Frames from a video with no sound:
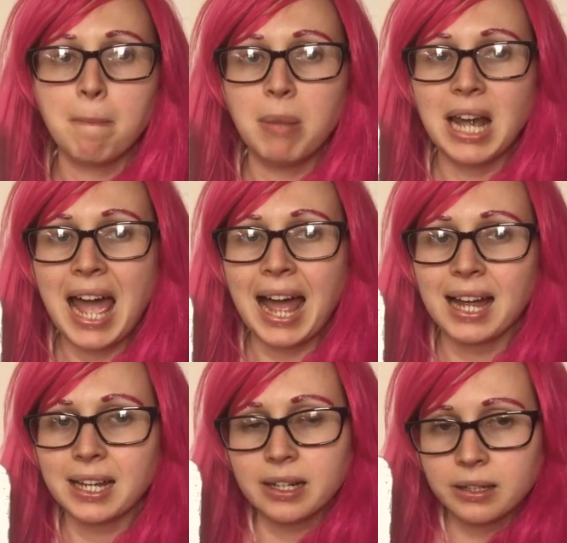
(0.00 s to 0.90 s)
black,
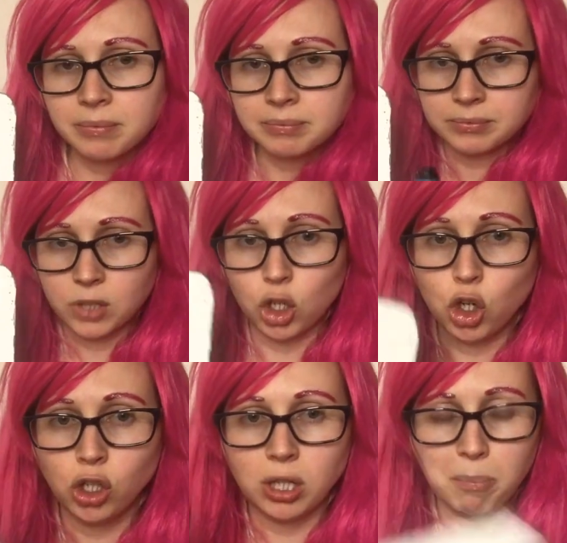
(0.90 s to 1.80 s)
the
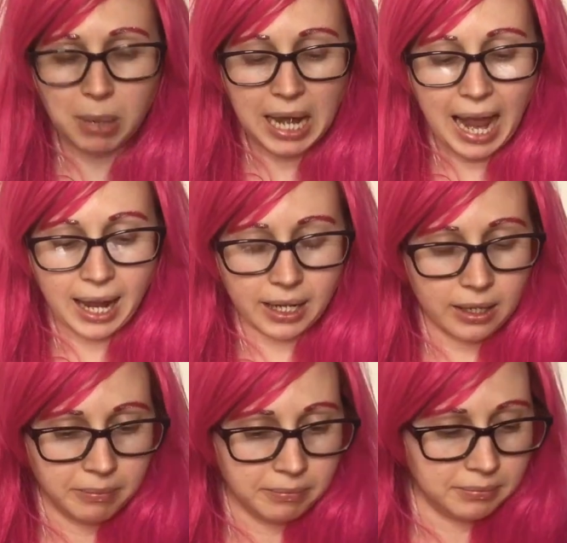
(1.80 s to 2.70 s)
colour black.